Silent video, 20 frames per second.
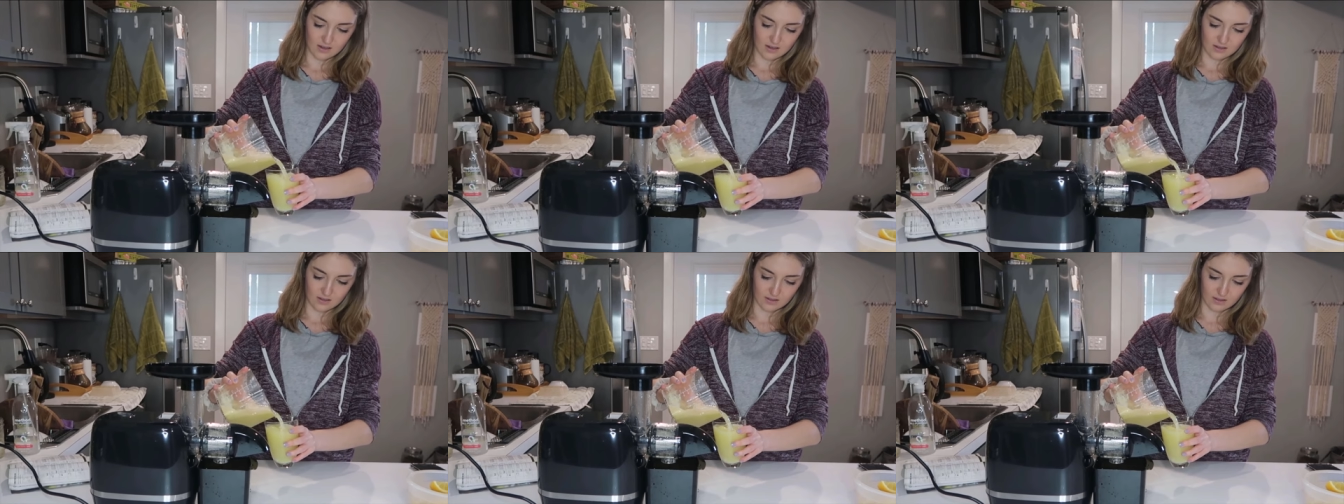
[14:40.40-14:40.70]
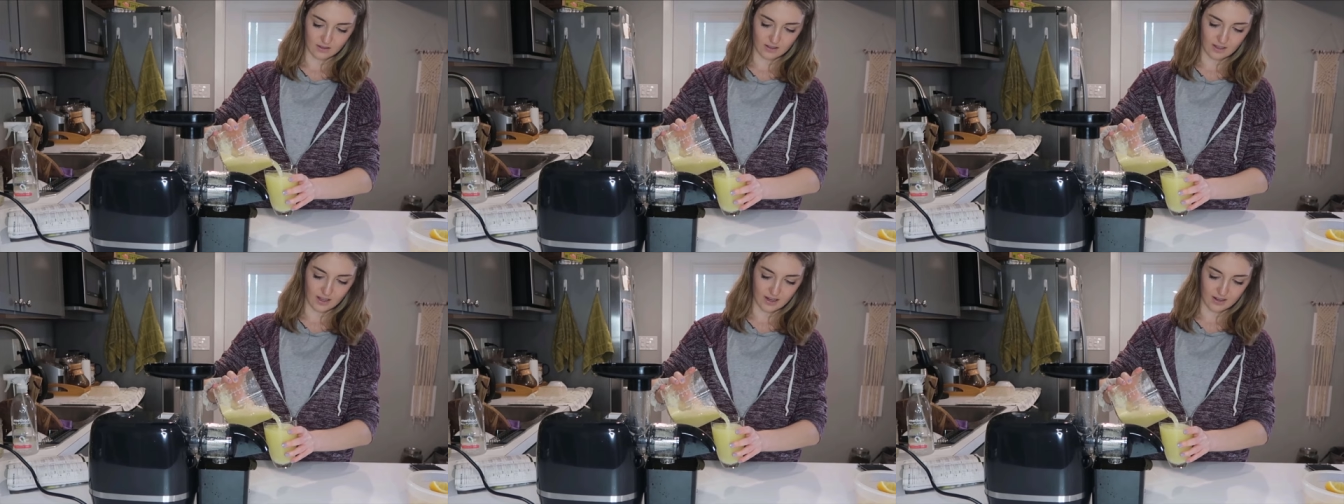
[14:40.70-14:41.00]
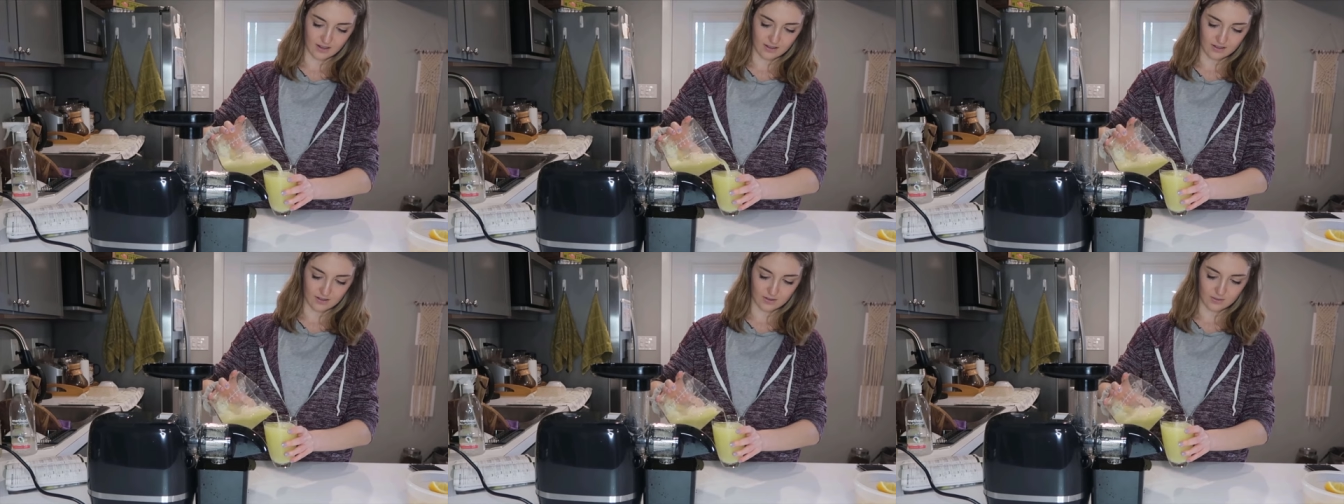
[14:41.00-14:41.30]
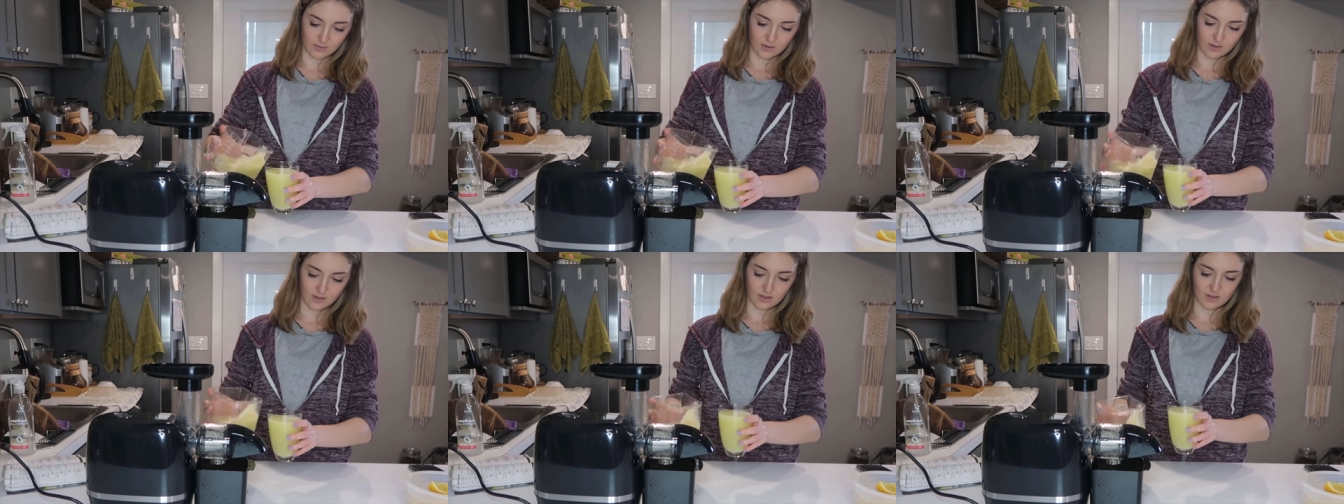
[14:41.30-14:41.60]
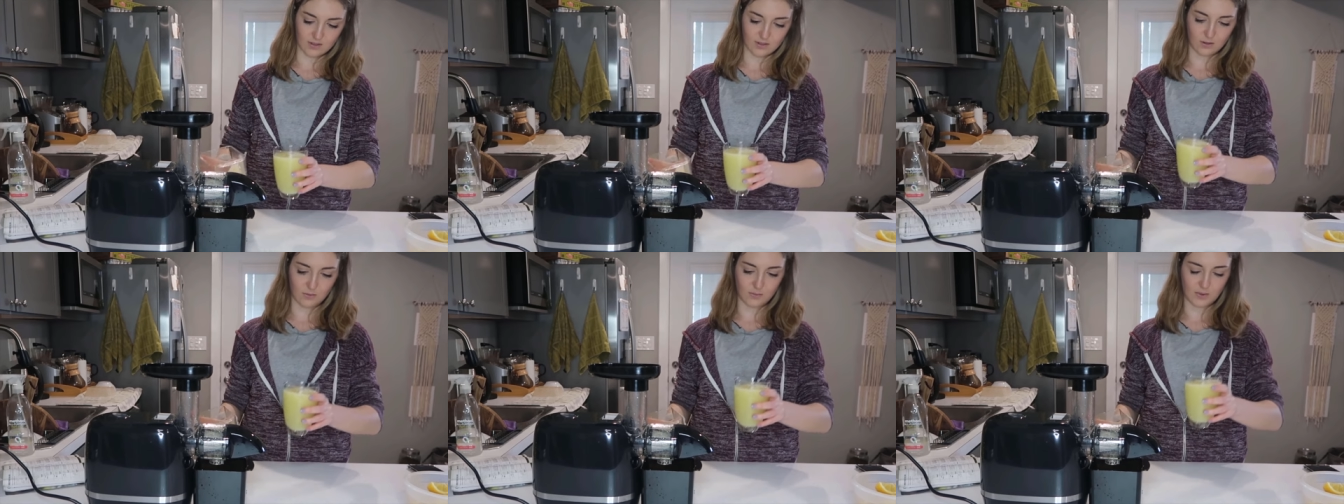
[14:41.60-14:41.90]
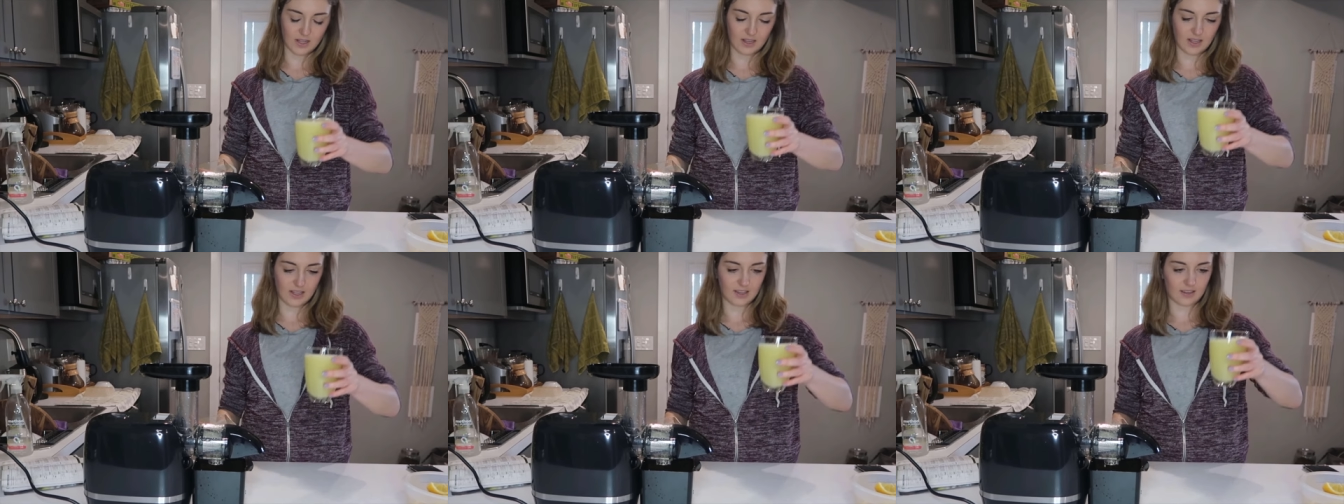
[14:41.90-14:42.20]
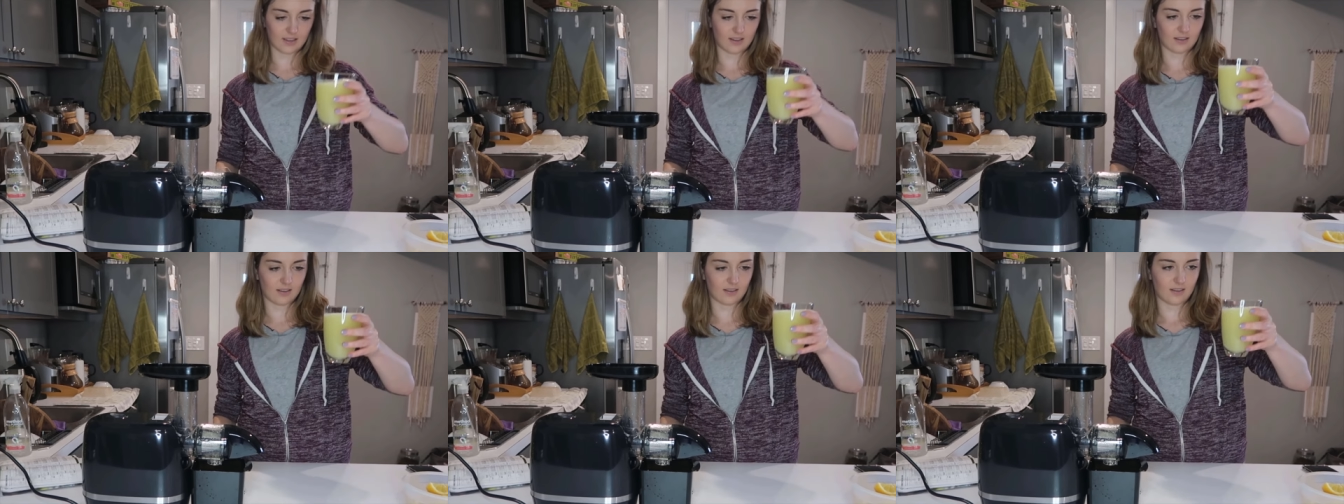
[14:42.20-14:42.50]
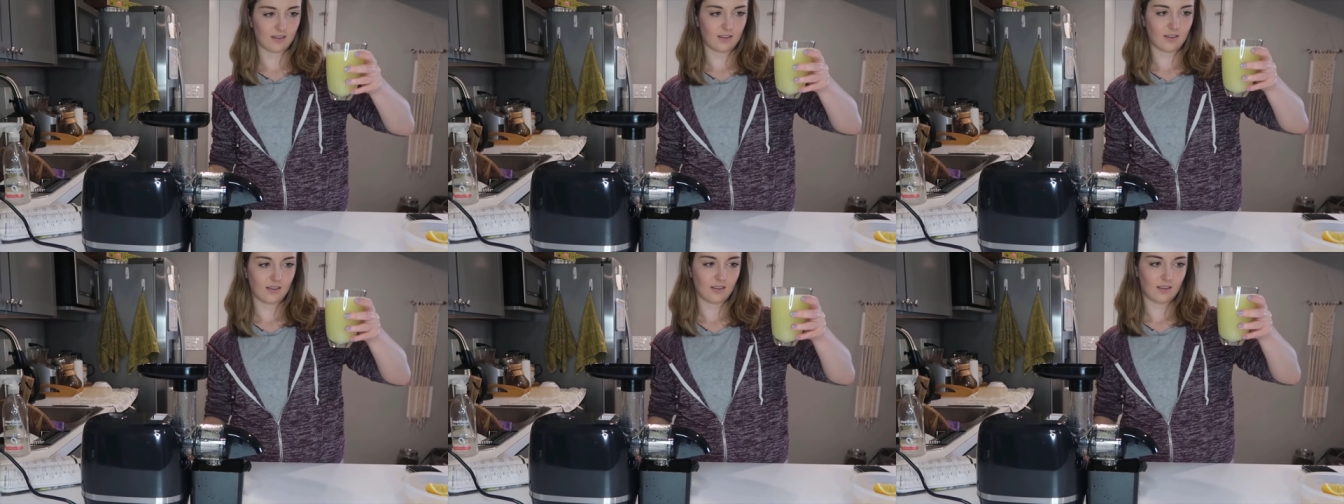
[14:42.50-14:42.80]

A lot of this one. Let's hope I like it.